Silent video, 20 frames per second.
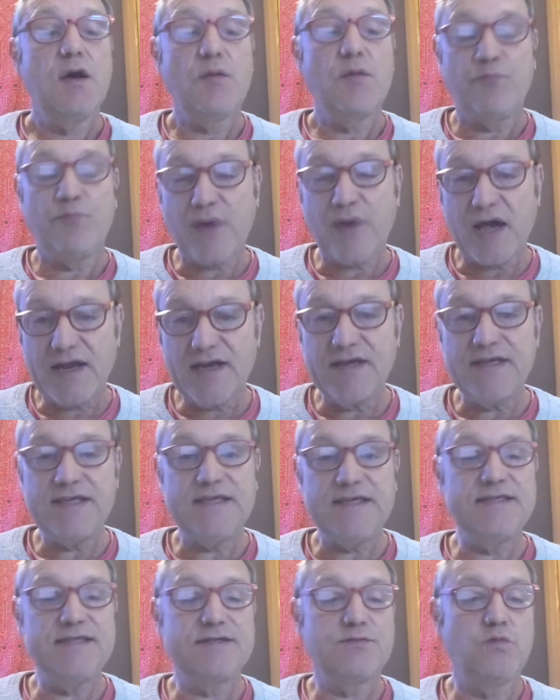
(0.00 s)
But it
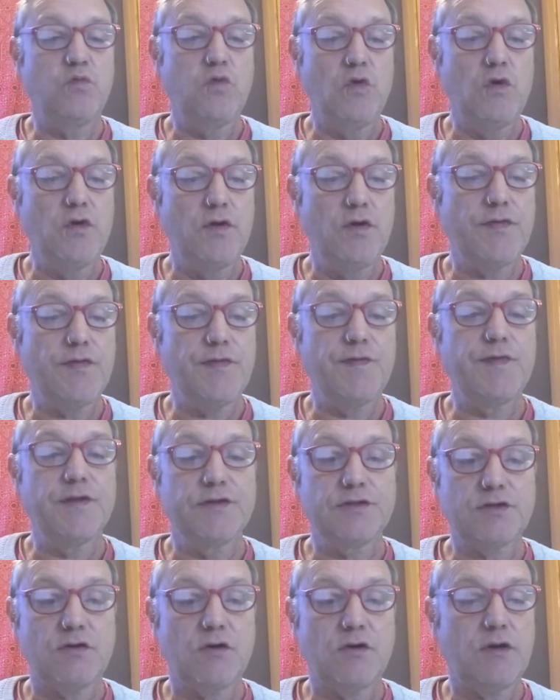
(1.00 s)
is worth the
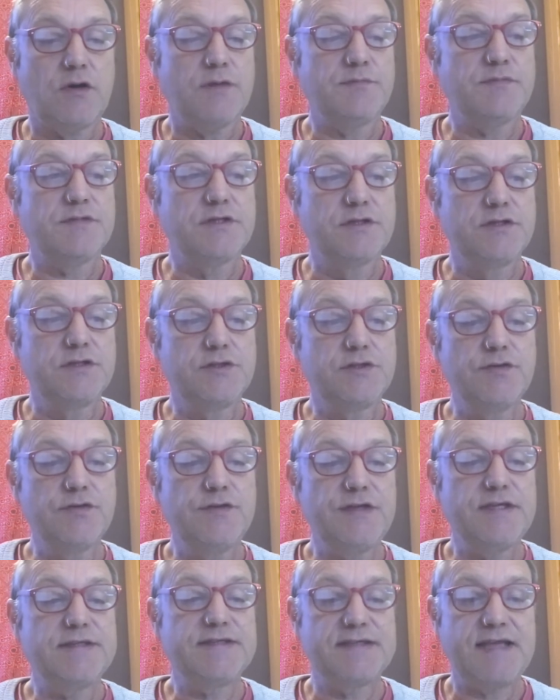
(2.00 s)
time to do
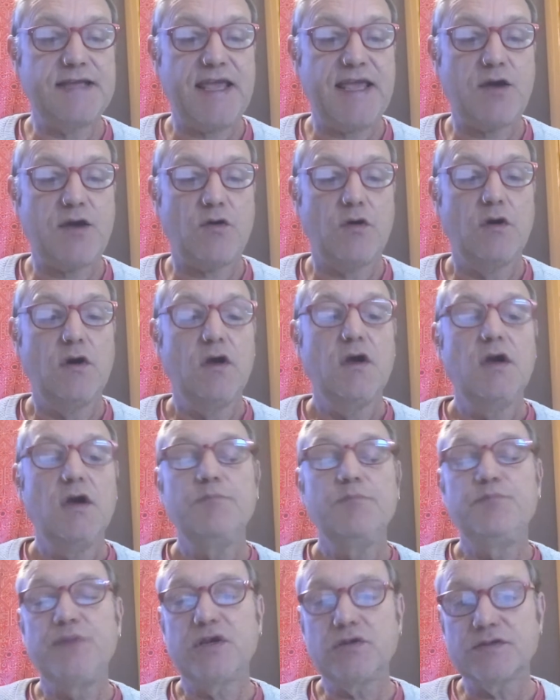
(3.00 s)
this now,
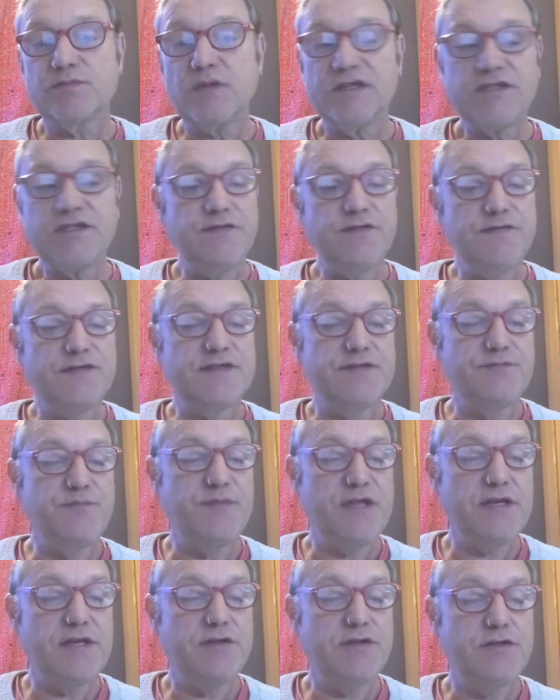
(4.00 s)
because once you've
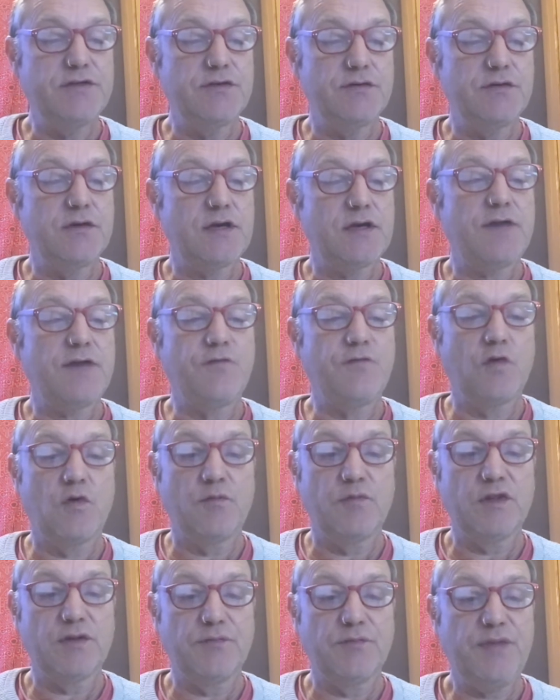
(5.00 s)
submitted a
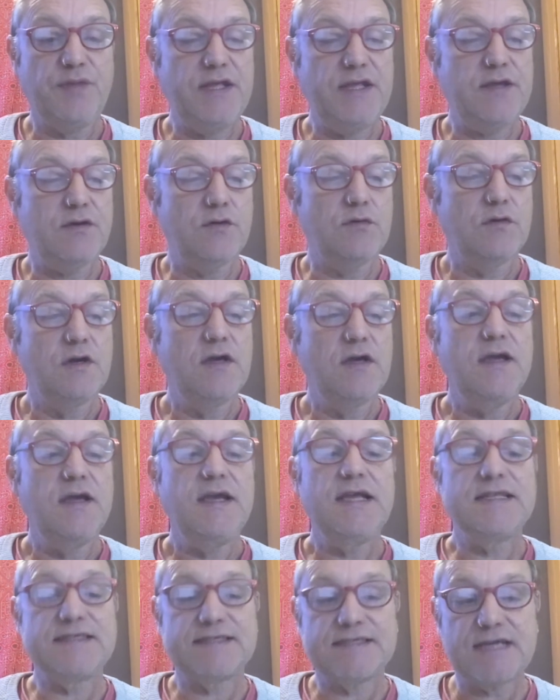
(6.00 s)
formal appeal,
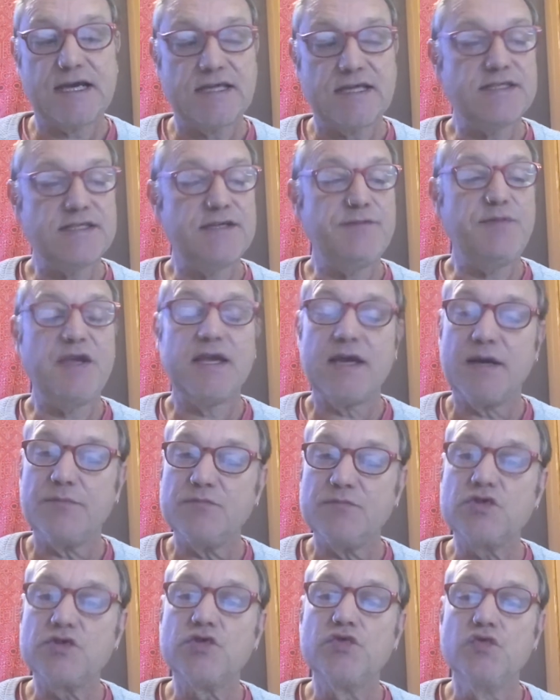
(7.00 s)
it starts to
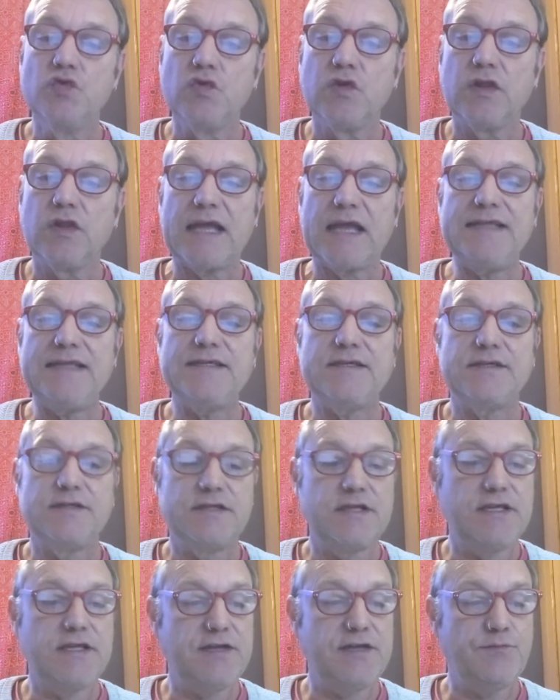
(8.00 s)
become too late
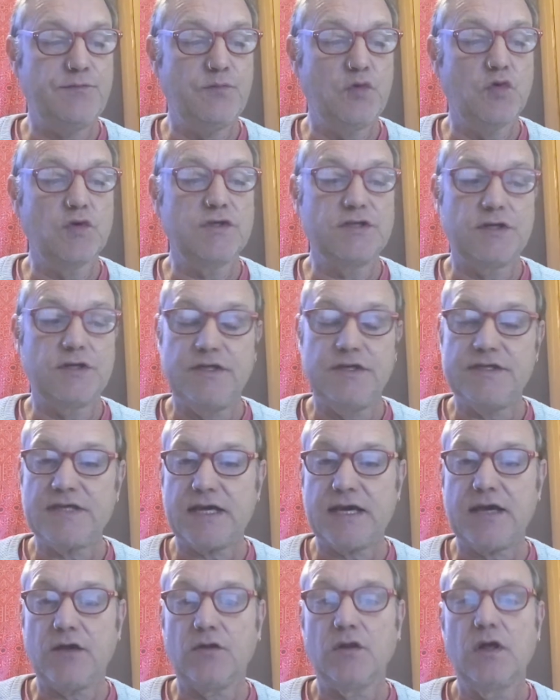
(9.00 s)
to give more
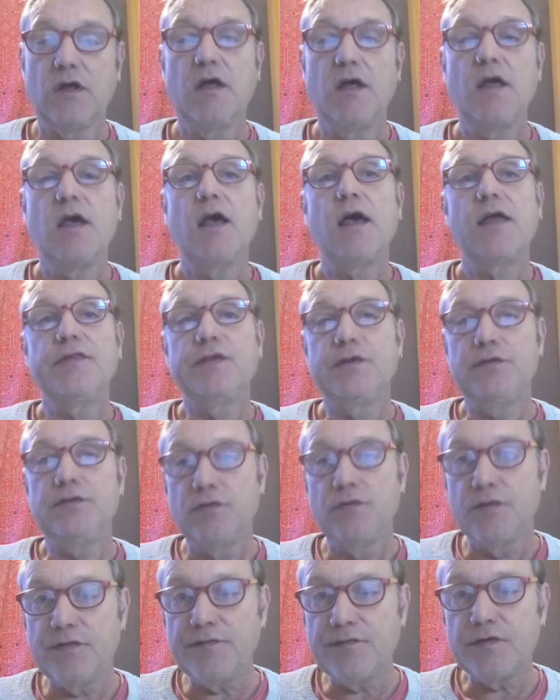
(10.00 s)
detail, and the
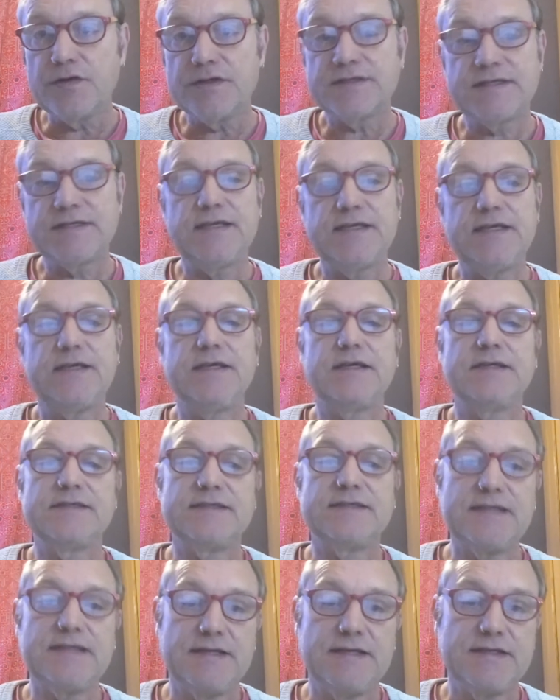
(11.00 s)
university
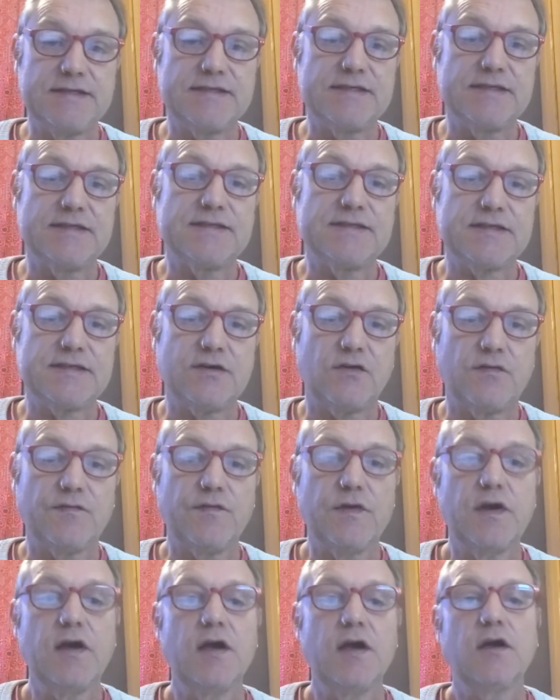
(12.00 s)
considers itself
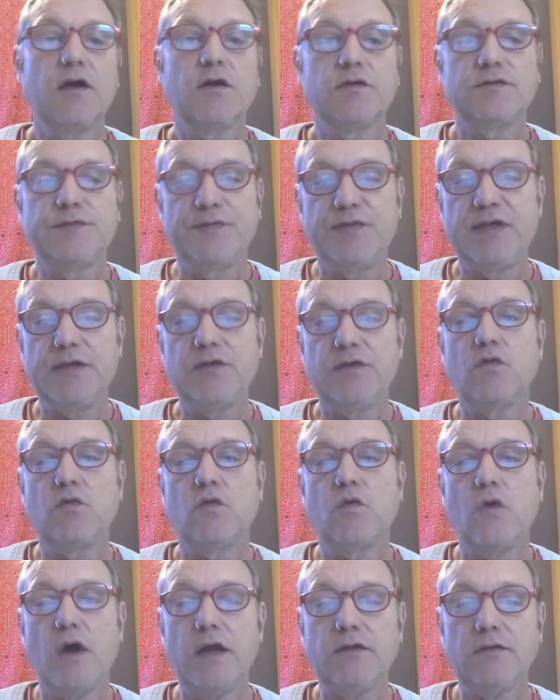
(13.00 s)
to be
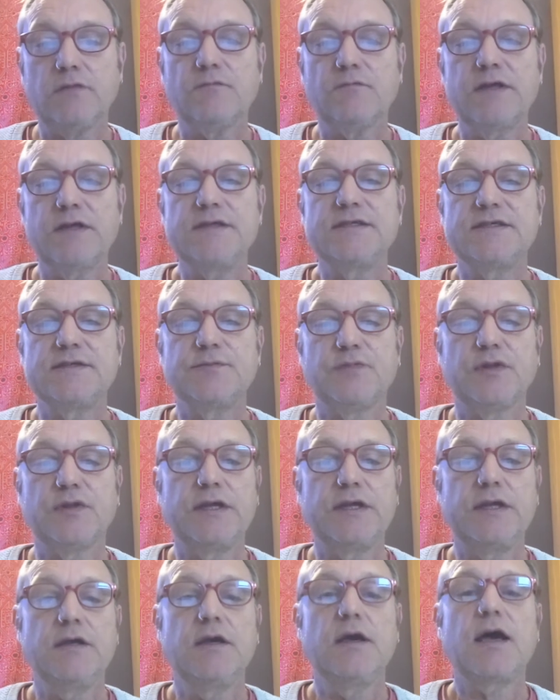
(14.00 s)
quite reasonably
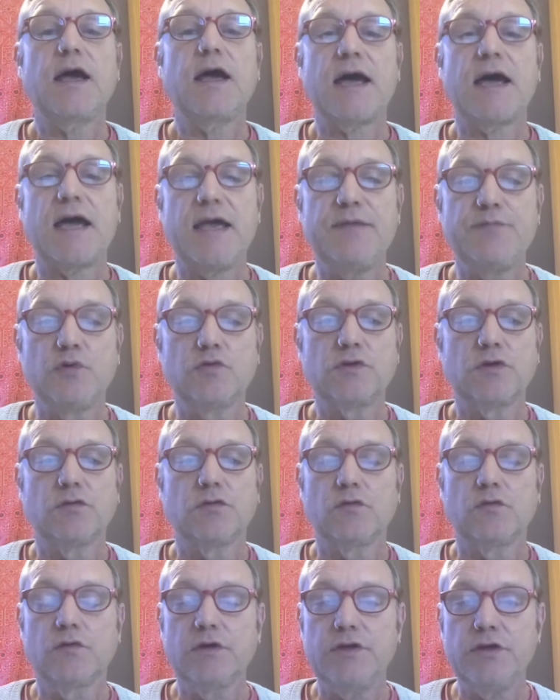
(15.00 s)
able to
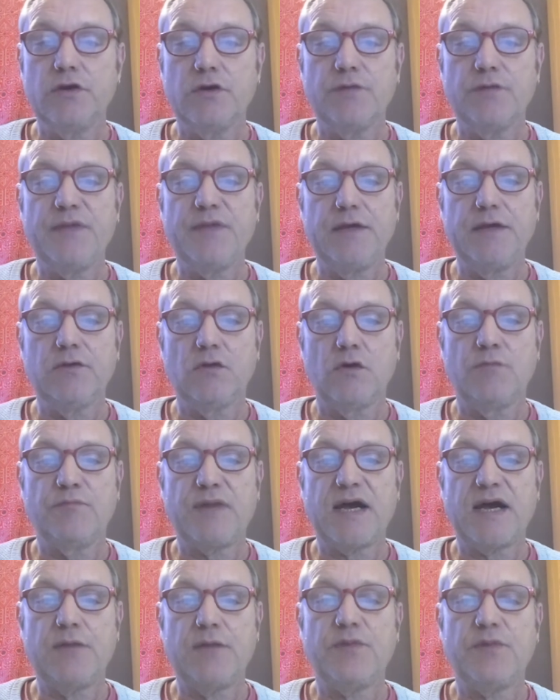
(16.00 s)
look at your appeal on
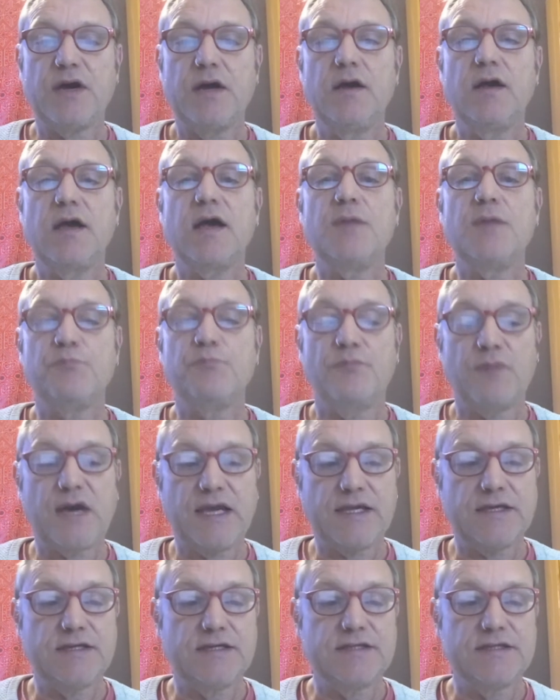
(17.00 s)
paper and
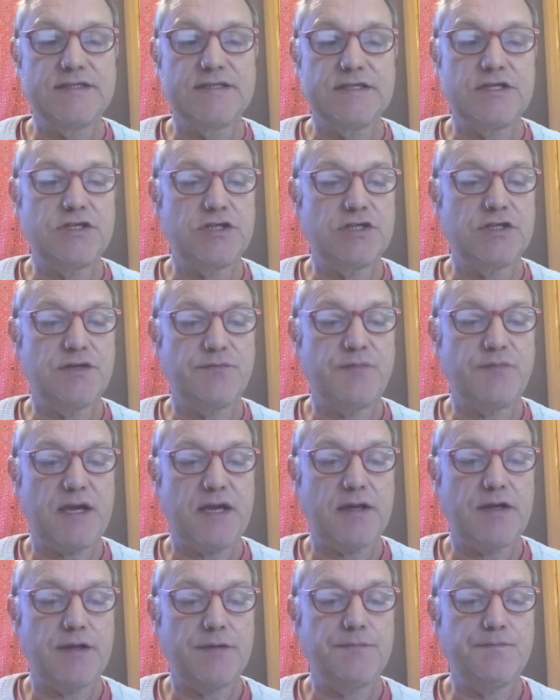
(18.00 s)
make a decision
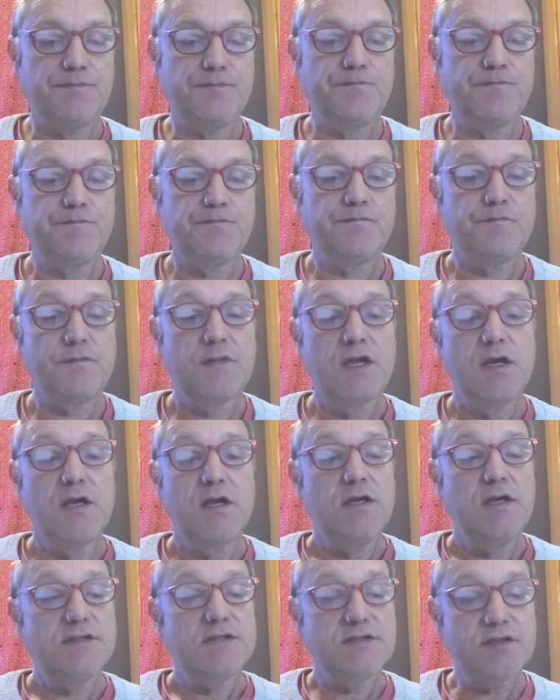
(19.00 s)
about it.
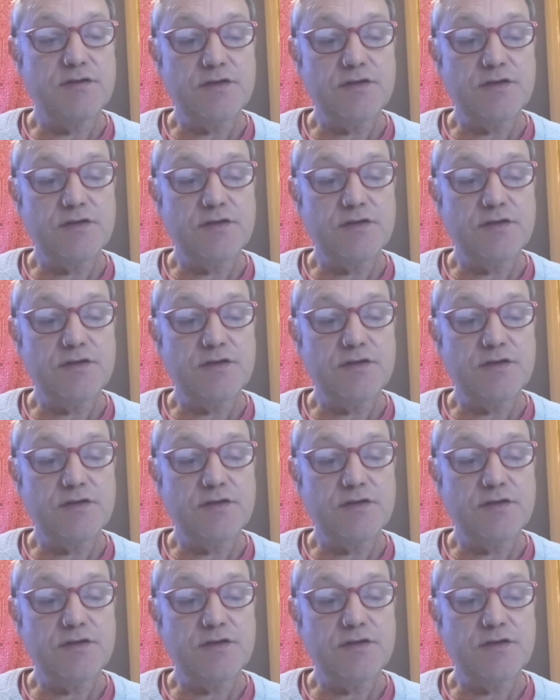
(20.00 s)
So the